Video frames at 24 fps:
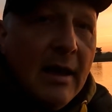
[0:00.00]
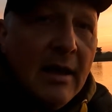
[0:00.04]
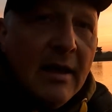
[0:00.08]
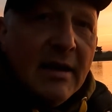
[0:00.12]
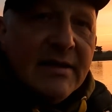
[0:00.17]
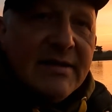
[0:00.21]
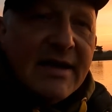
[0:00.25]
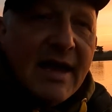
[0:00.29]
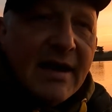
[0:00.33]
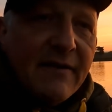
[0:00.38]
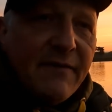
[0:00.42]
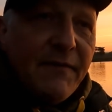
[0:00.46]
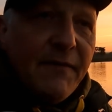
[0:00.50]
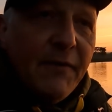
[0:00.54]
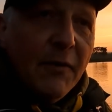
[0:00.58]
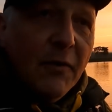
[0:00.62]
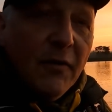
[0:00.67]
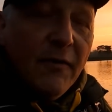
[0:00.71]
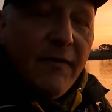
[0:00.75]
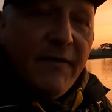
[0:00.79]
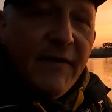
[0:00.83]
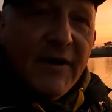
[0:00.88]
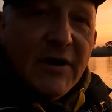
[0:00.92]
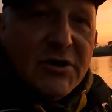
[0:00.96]
has had
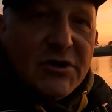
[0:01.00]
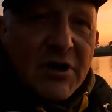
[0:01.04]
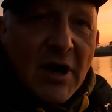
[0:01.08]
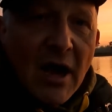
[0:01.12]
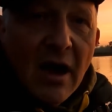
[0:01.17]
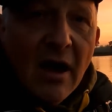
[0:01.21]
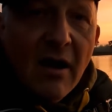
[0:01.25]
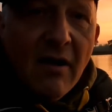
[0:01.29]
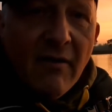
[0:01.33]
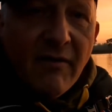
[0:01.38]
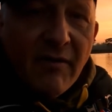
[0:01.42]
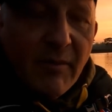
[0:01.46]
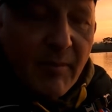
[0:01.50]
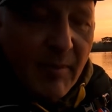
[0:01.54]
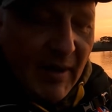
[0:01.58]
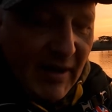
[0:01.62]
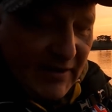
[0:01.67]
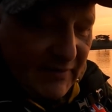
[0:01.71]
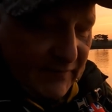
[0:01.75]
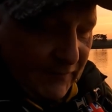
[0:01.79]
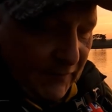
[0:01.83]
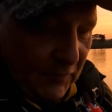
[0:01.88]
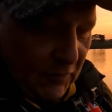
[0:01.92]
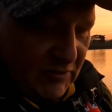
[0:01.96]
4 fish over the
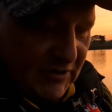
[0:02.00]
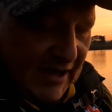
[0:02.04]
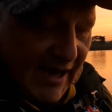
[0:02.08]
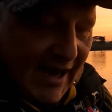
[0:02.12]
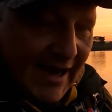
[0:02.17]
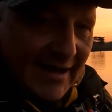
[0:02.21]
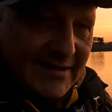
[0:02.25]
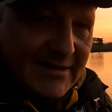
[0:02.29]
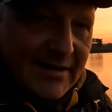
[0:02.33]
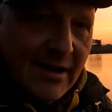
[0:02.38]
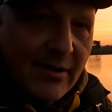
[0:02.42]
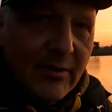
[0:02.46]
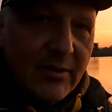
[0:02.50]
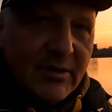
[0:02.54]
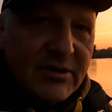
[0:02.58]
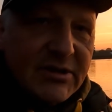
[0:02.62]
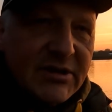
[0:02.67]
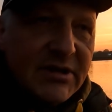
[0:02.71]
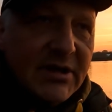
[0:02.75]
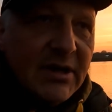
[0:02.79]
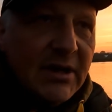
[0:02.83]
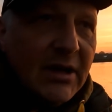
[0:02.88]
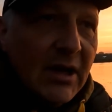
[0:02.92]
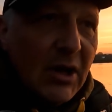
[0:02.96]
past 48 hours.